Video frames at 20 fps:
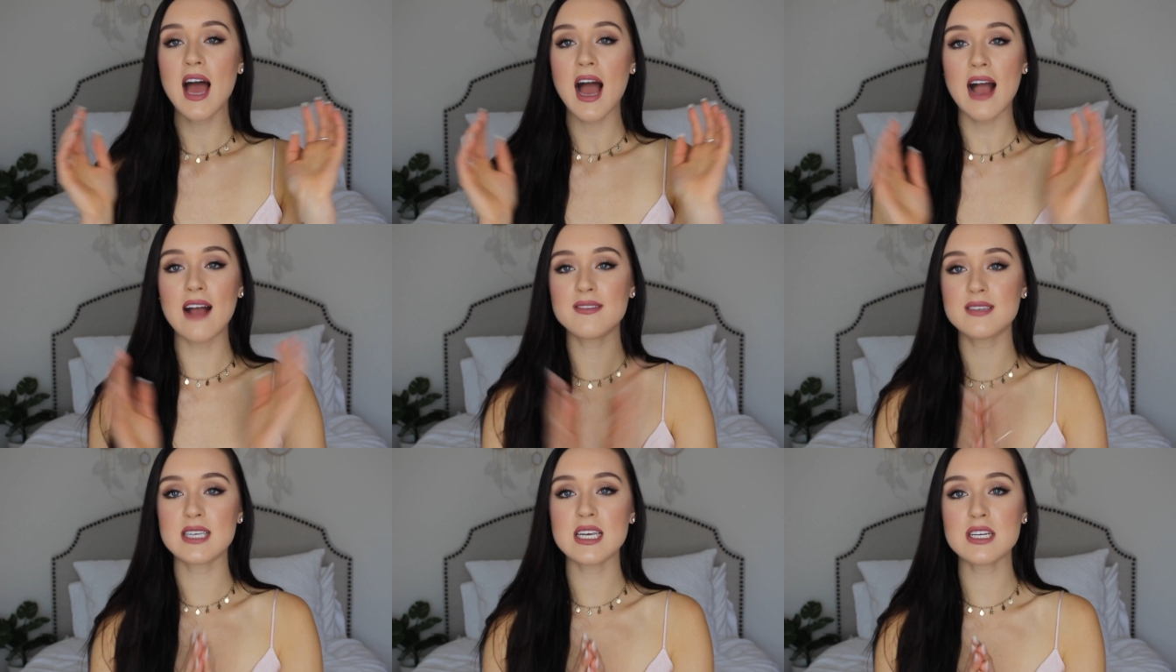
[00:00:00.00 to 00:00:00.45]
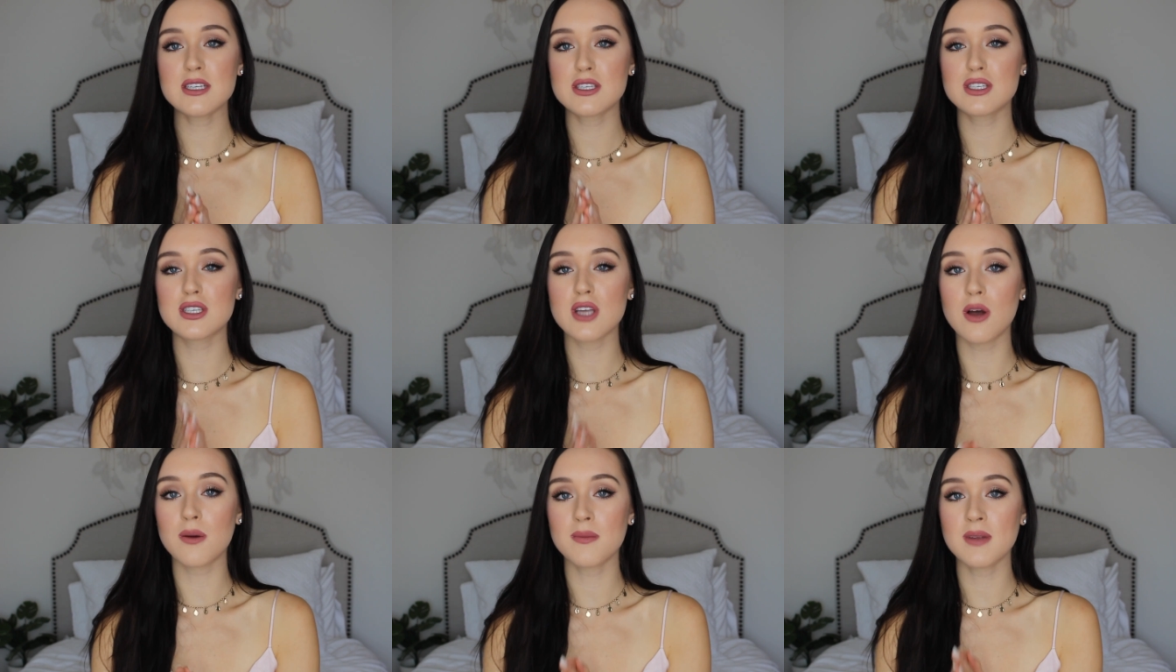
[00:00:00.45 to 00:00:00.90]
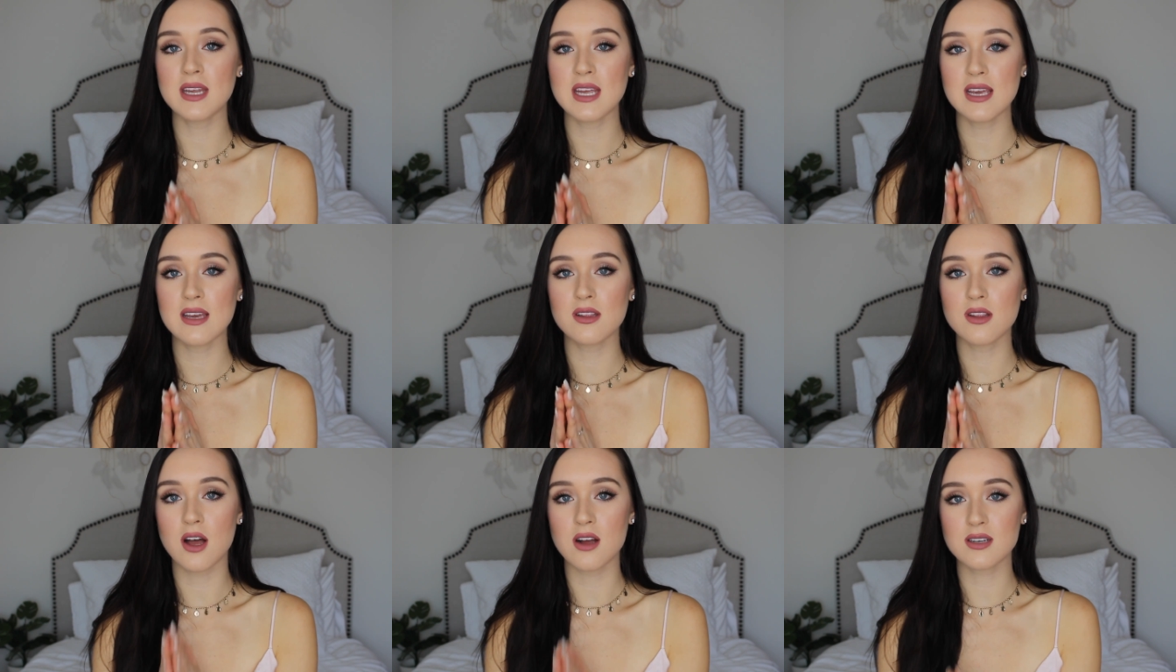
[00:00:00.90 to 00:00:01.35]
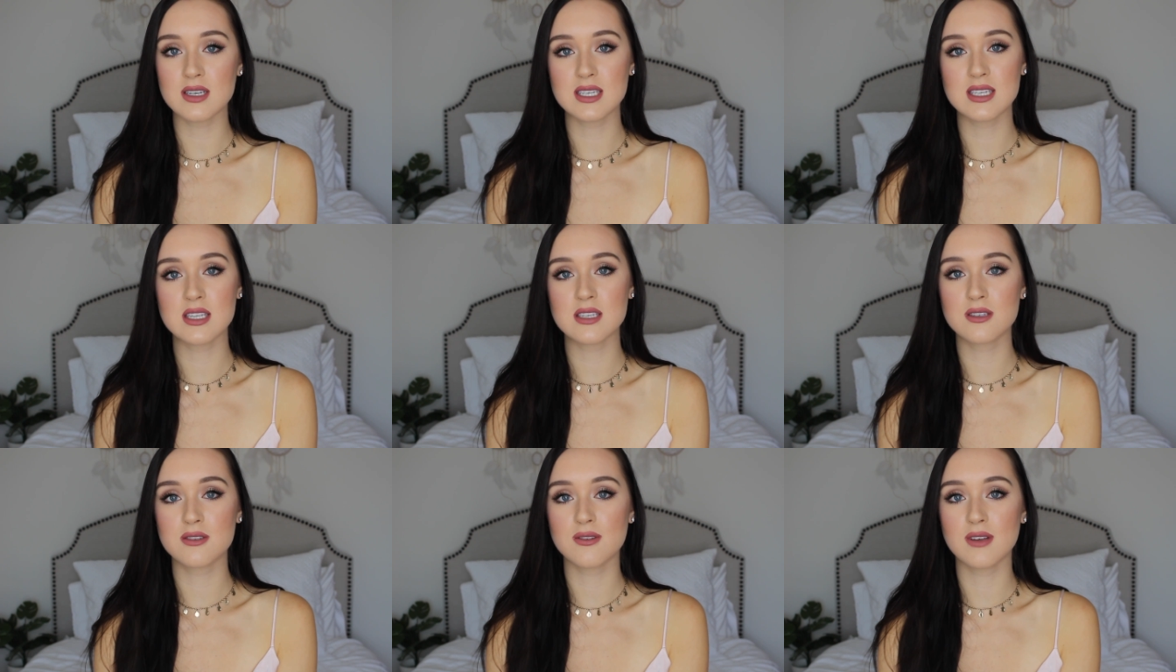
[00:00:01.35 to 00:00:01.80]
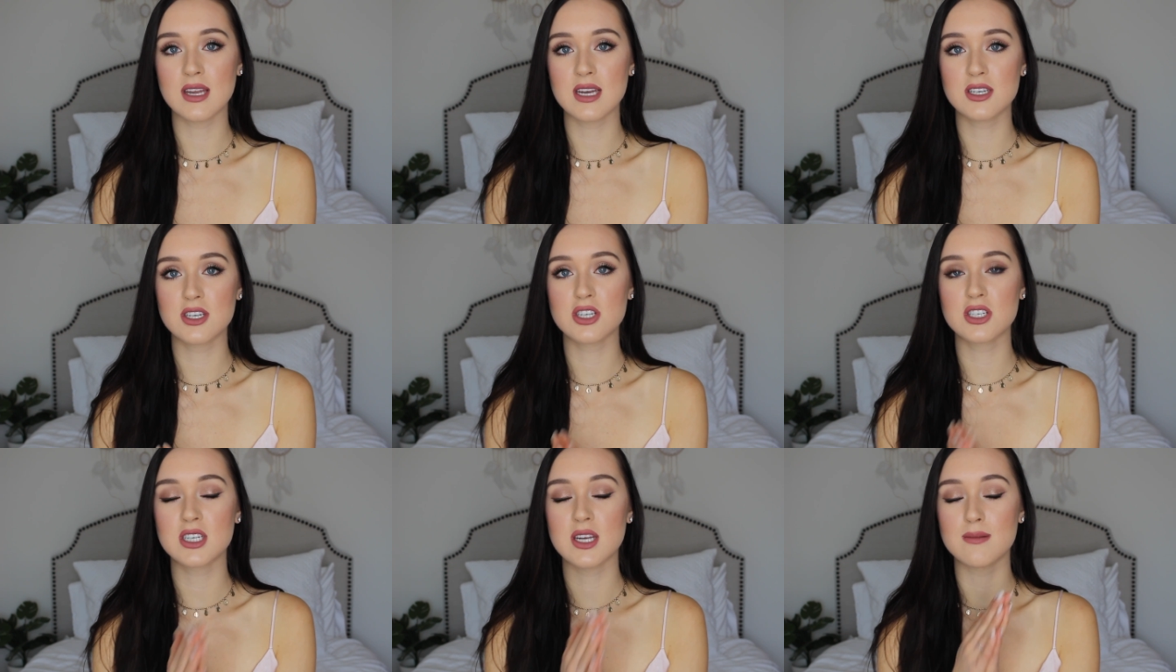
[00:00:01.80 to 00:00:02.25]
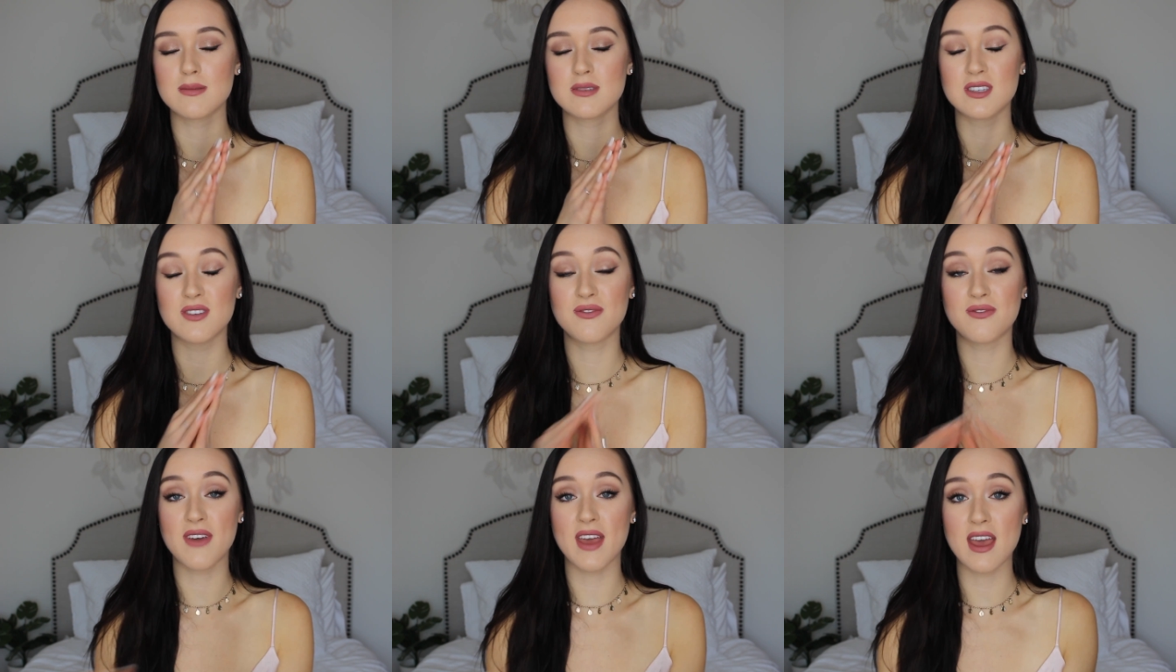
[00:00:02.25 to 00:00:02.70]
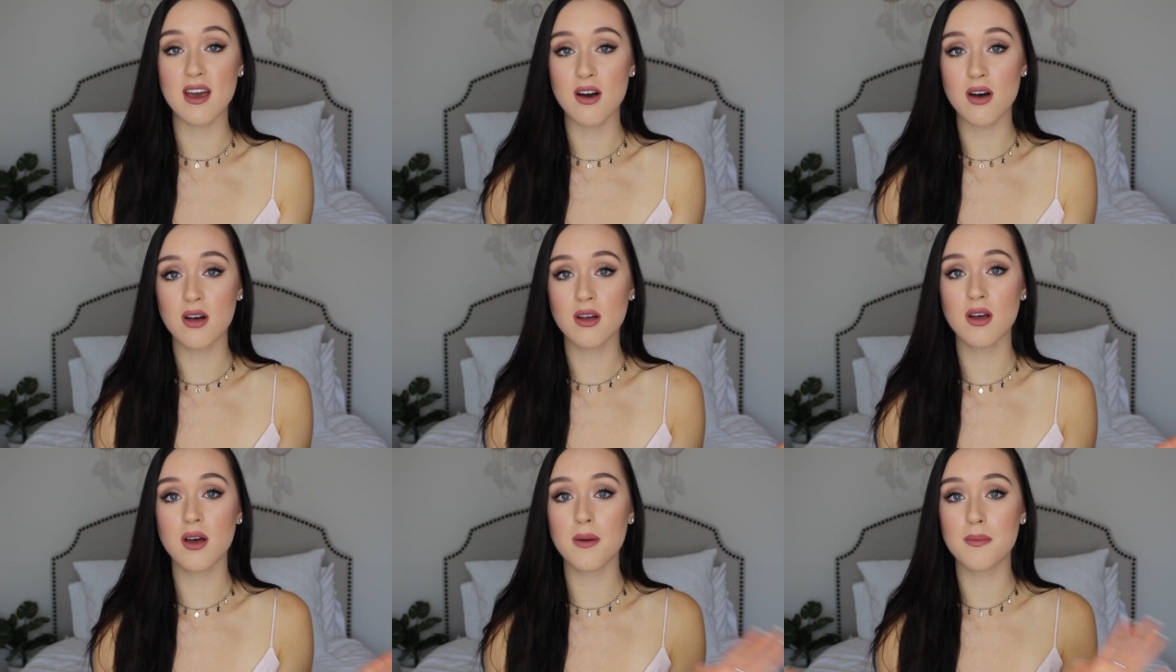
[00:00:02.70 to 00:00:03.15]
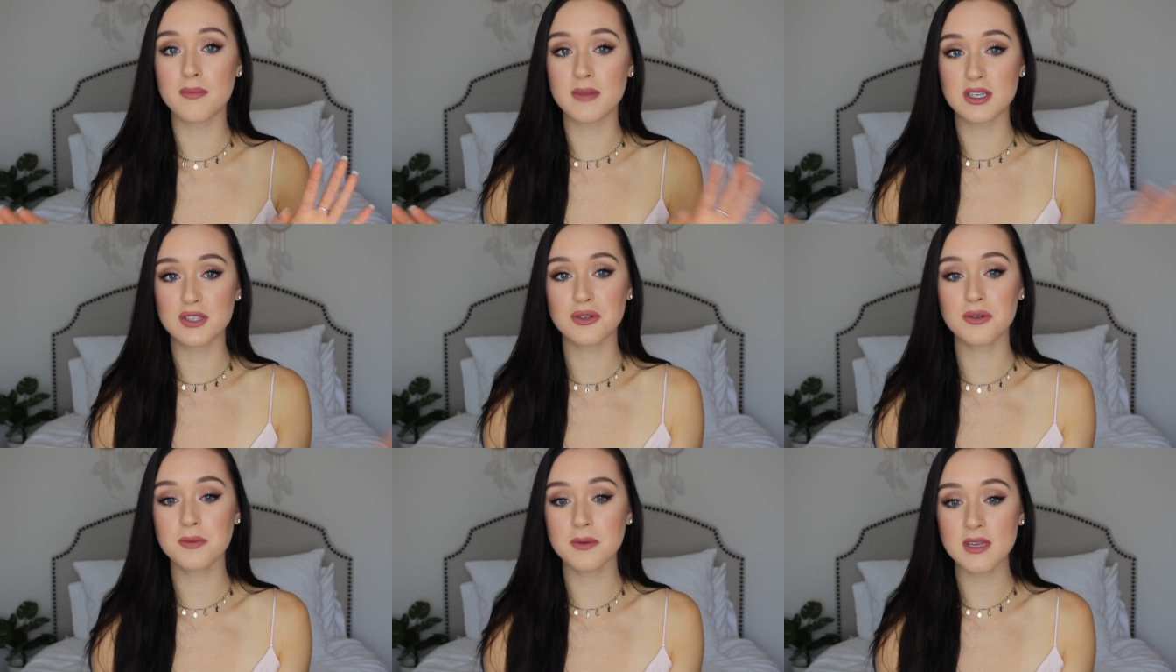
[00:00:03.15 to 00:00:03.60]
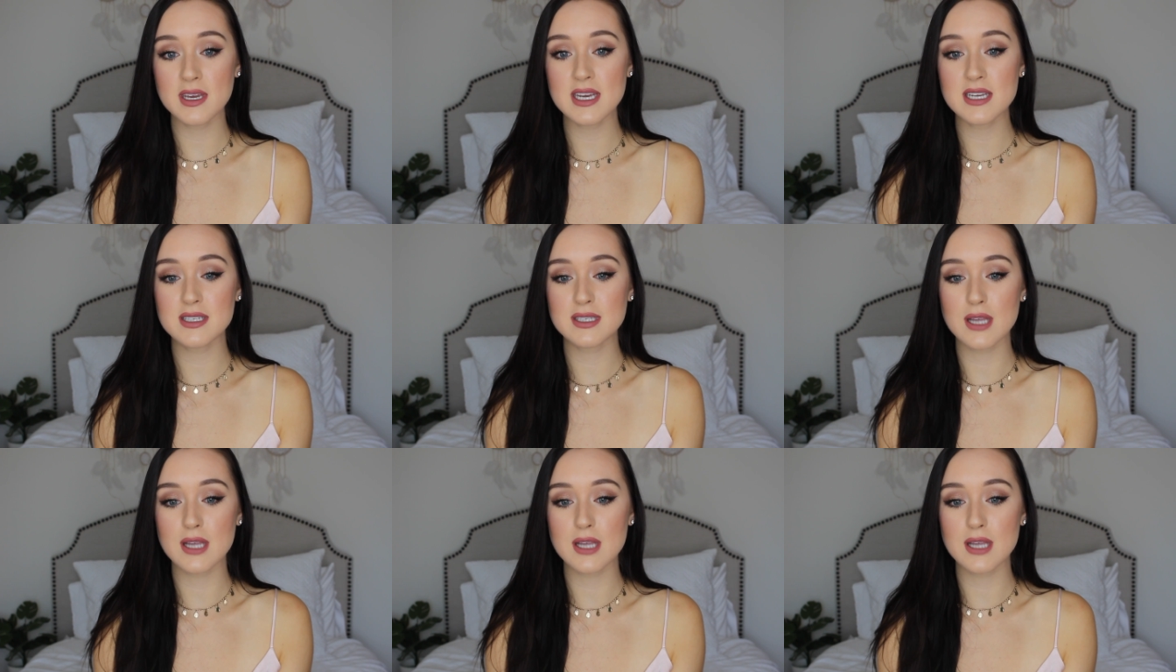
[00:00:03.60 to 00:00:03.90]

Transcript: I've seen so many long distance relationships fail miserably,